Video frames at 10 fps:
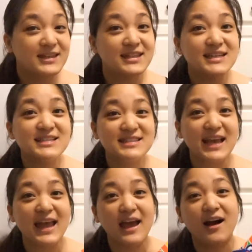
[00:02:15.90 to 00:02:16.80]
This
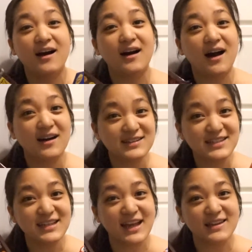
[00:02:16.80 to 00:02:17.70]

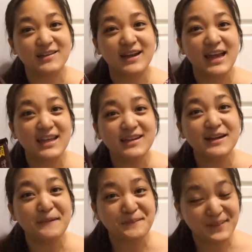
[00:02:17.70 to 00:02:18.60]
altogether
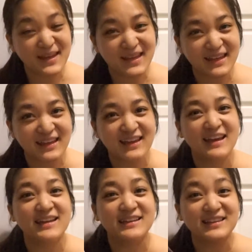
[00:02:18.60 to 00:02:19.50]
ended up being
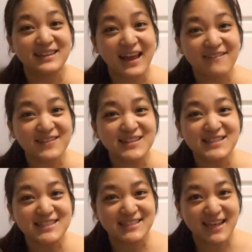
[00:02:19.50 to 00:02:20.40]
an
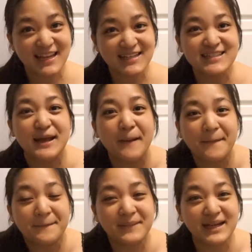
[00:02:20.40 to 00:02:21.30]
11 cent
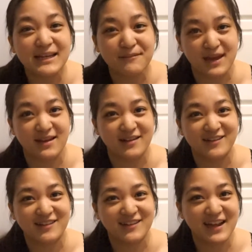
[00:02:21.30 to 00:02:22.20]

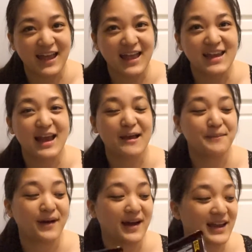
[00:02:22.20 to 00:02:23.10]
moneymaker and
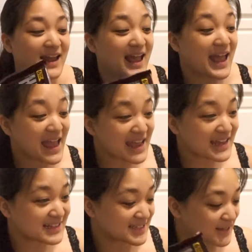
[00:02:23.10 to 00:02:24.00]
I bought
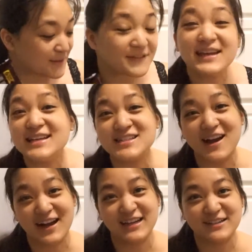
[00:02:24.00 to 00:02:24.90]
eight of each
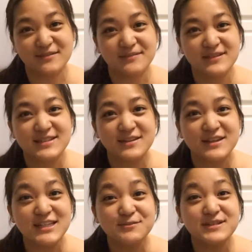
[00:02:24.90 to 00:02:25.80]
item. So
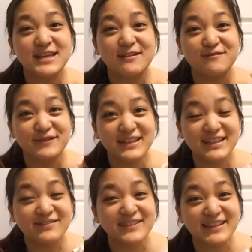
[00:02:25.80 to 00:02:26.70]
this was a
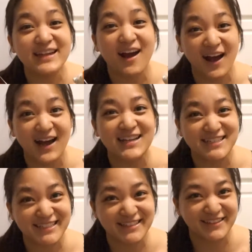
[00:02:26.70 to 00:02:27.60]
really, really hot
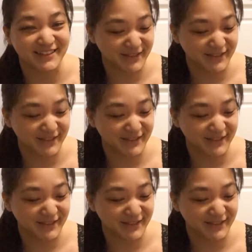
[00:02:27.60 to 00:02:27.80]
deal.